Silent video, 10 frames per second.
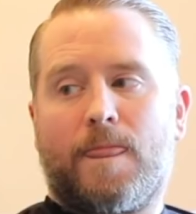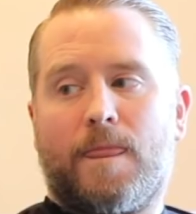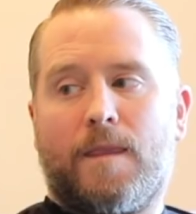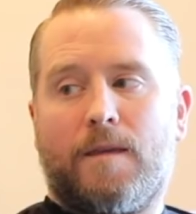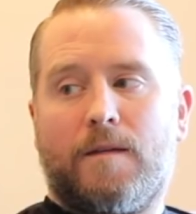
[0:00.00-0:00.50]

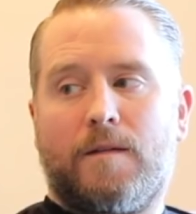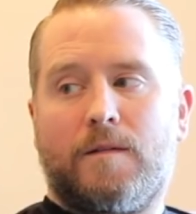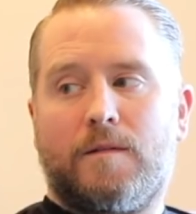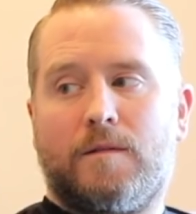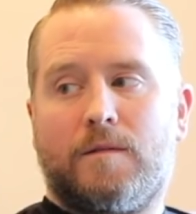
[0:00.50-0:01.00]

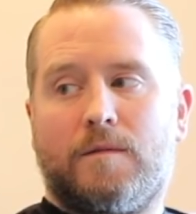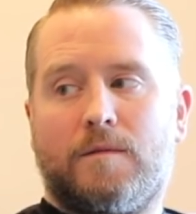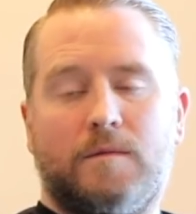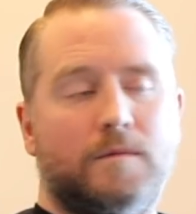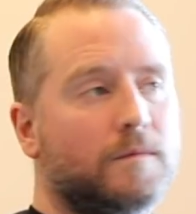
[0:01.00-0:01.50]

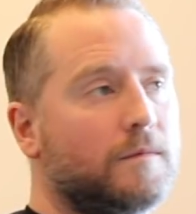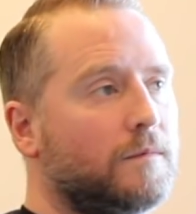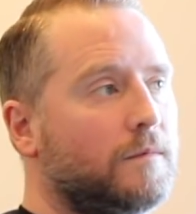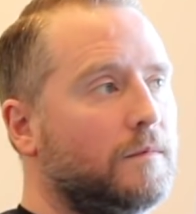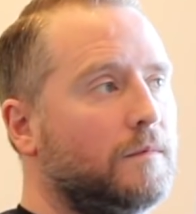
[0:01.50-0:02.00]

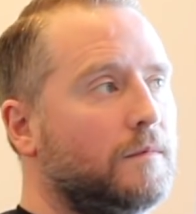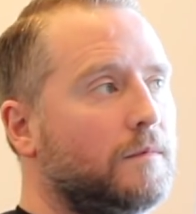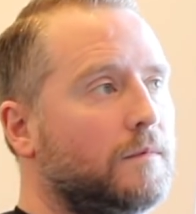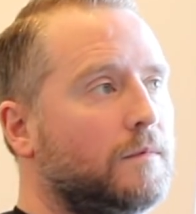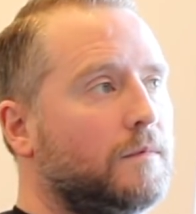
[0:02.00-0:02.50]

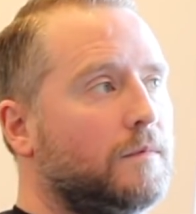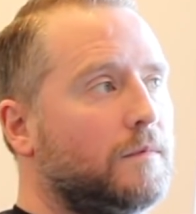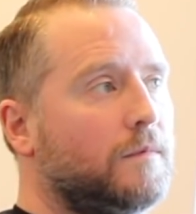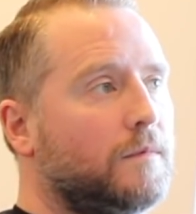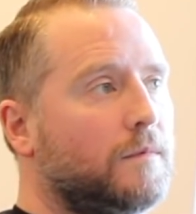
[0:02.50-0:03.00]

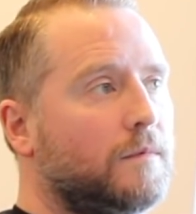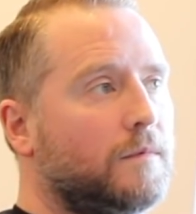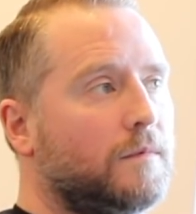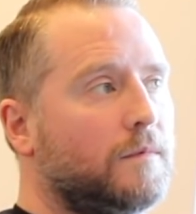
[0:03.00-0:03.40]
No words are spoken by the person on screen.